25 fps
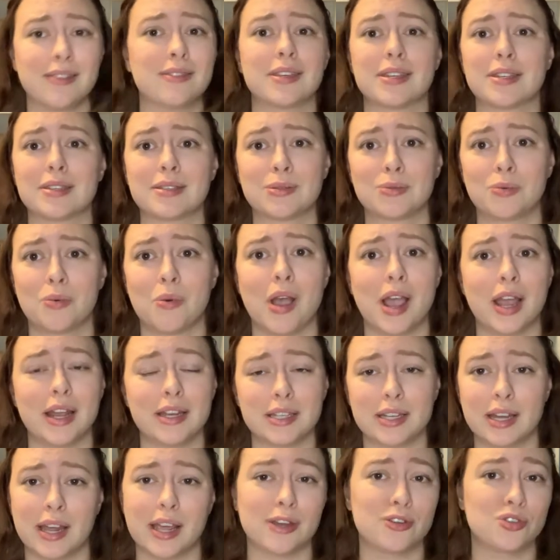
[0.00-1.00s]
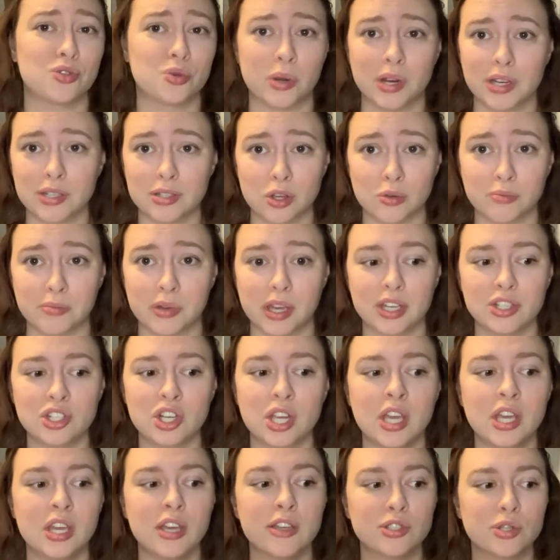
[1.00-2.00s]
this. Why did I enjoy it so much?
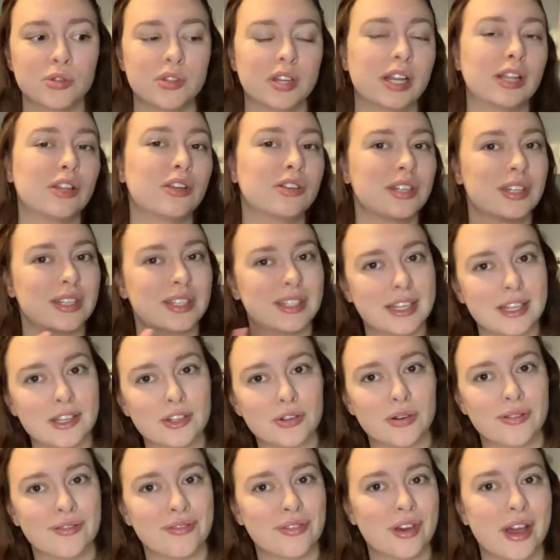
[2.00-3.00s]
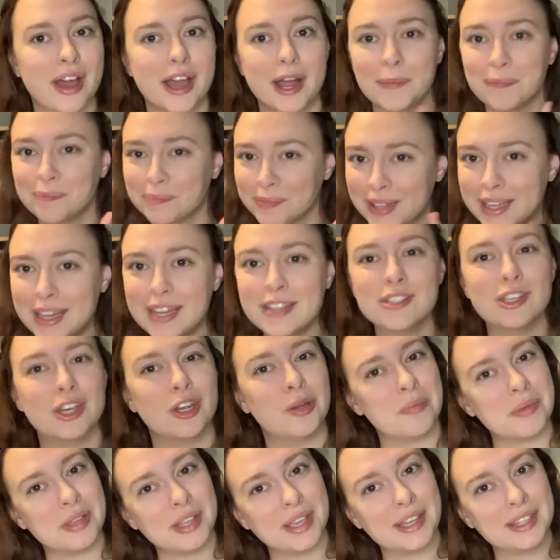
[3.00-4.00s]
So then I looked at Cinder and thought, it's
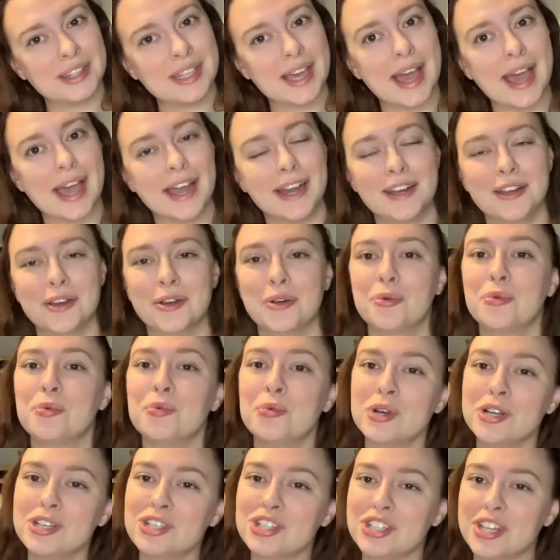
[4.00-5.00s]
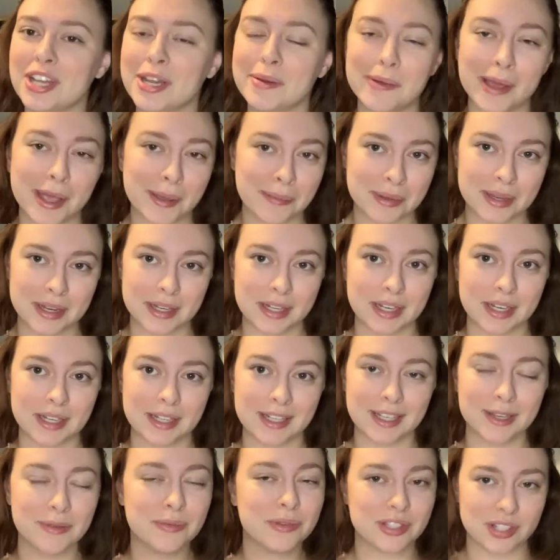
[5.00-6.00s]
going to be like that, which in my
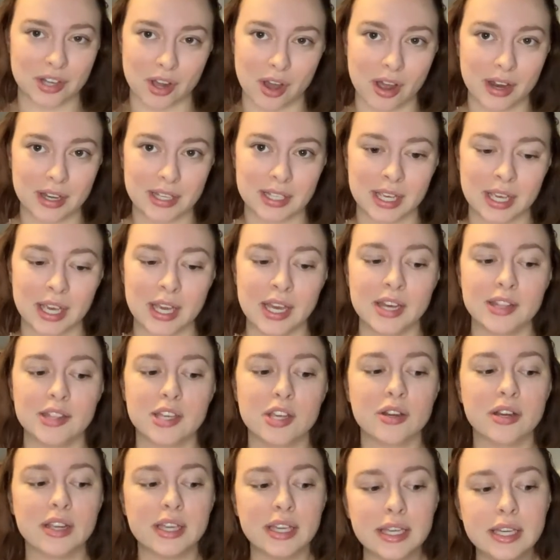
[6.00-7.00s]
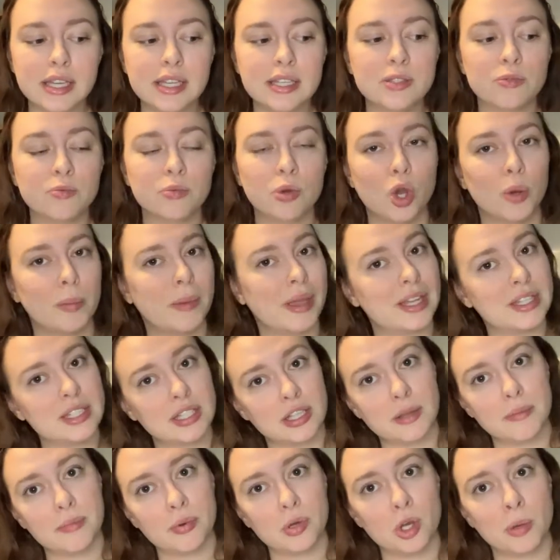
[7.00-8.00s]
opinion, it was not. There is romance
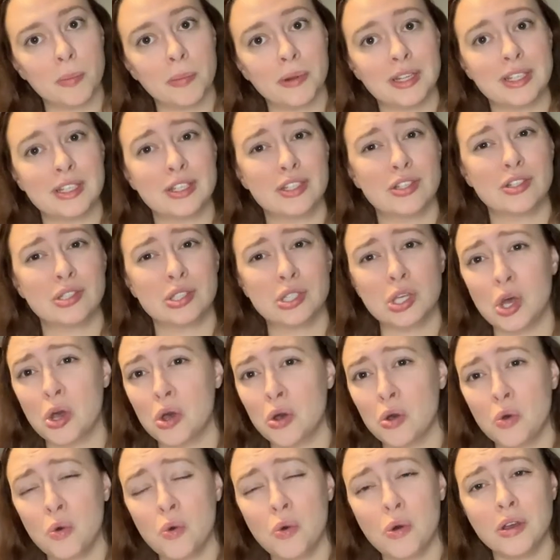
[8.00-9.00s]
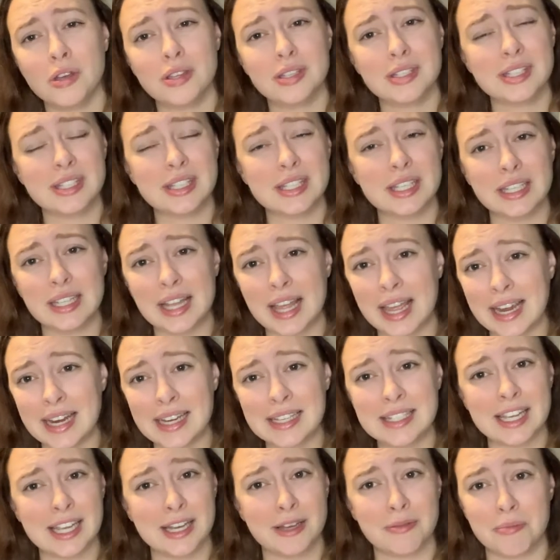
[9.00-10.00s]
in the book, but it's so
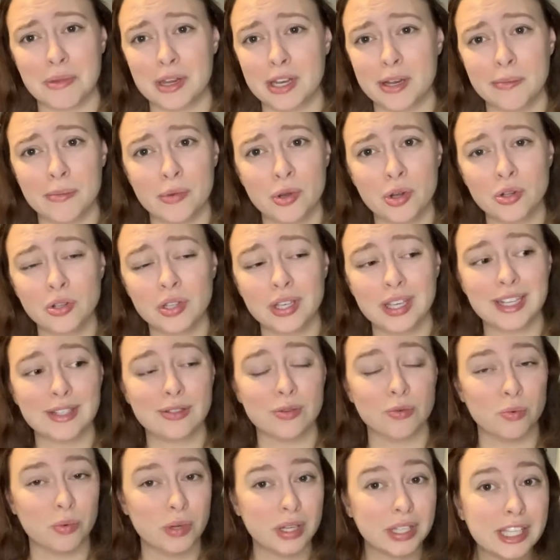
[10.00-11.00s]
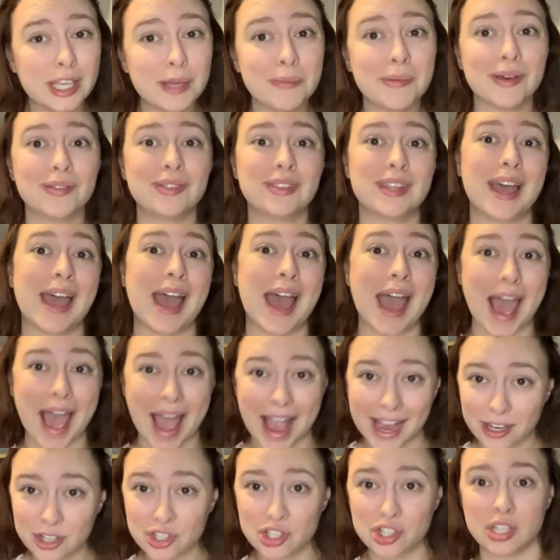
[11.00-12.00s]
slight and minimal. It's really about the
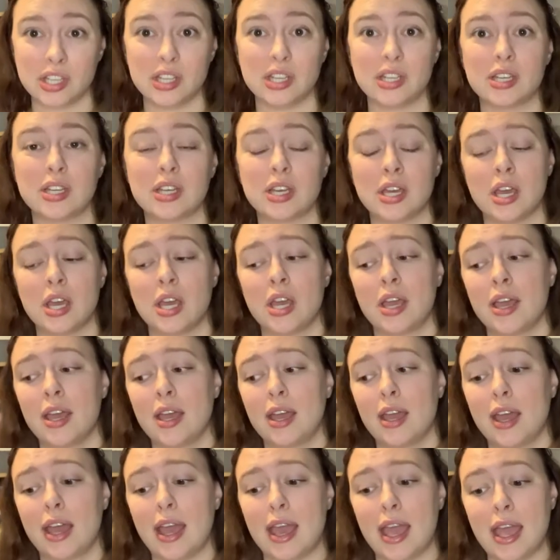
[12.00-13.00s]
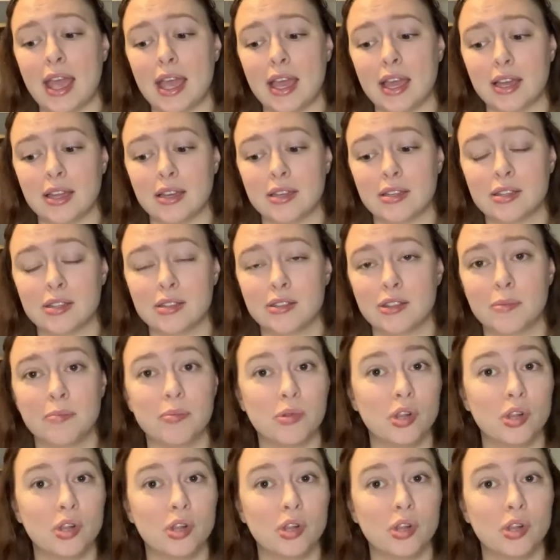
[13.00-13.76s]
action and the